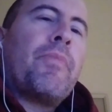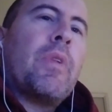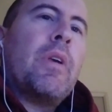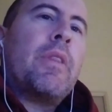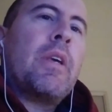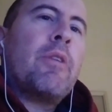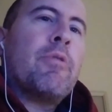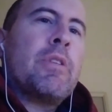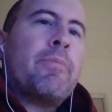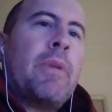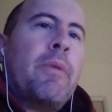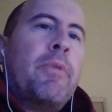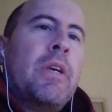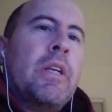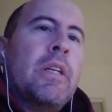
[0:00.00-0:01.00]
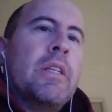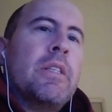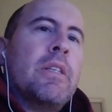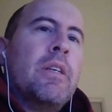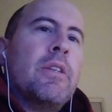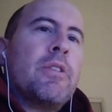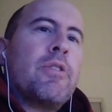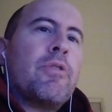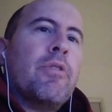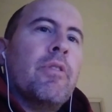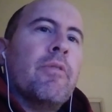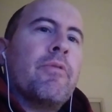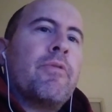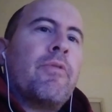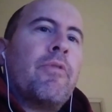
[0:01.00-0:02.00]
I think it was maybe in his history
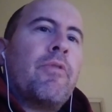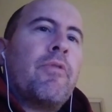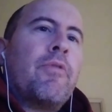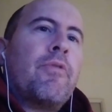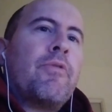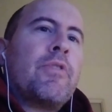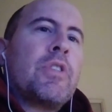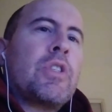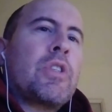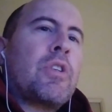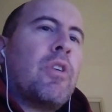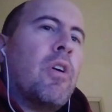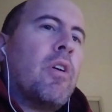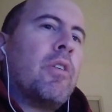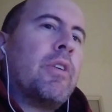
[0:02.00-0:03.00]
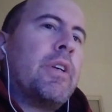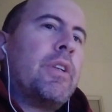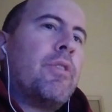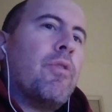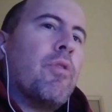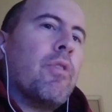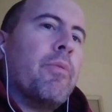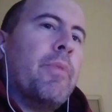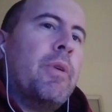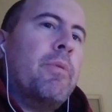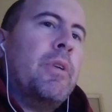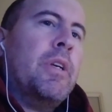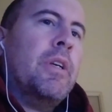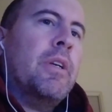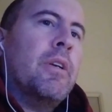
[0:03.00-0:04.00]
of Scotland, or
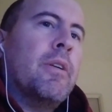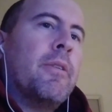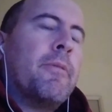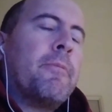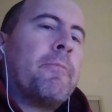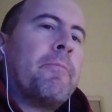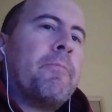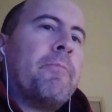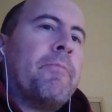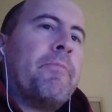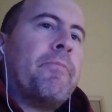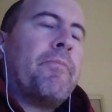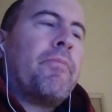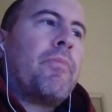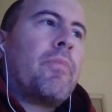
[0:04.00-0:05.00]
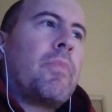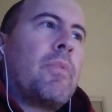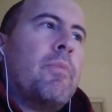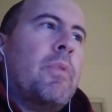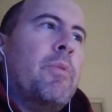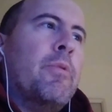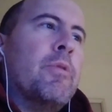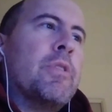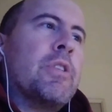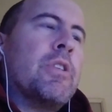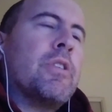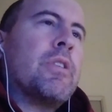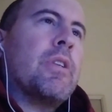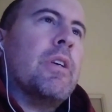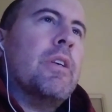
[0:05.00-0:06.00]
maybe it was
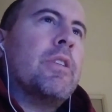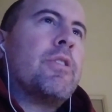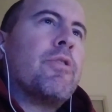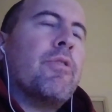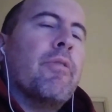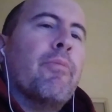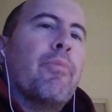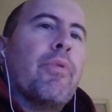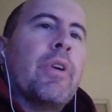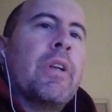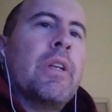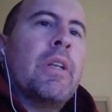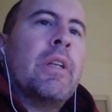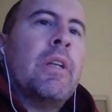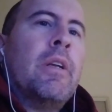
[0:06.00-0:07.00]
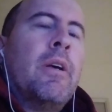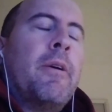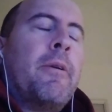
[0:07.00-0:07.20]
just a history of Britain.